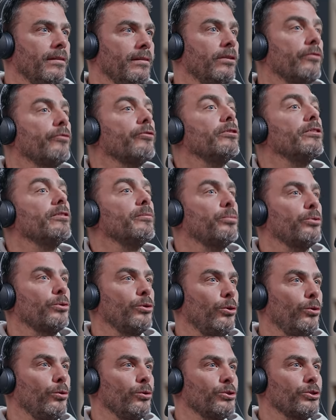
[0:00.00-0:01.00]
different
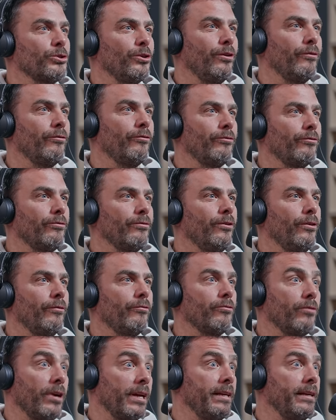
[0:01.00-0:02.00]
approach of
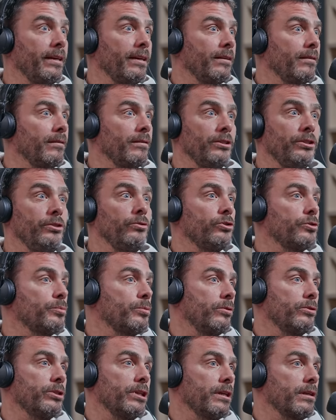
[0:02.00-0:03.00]
of running huge
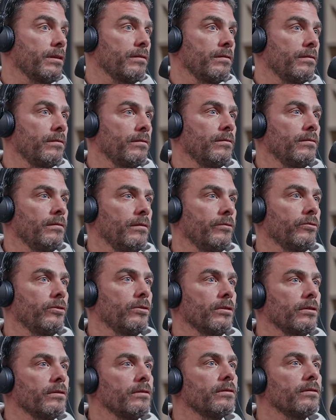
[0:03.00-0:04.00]
projects, of
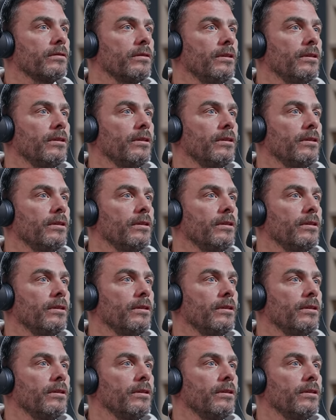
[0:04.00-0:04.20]
course,